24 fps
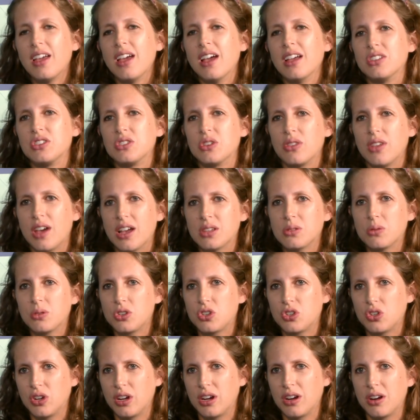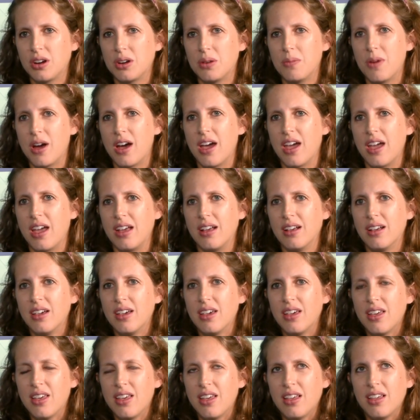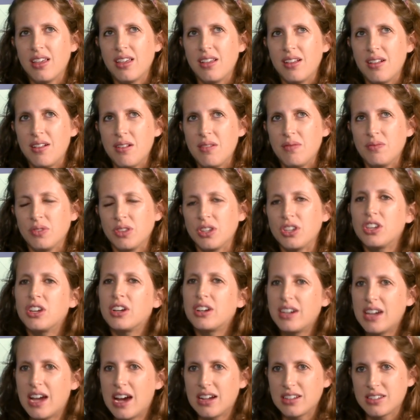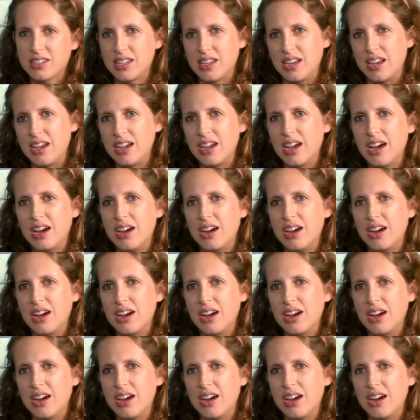And so that's what triggered my curiosity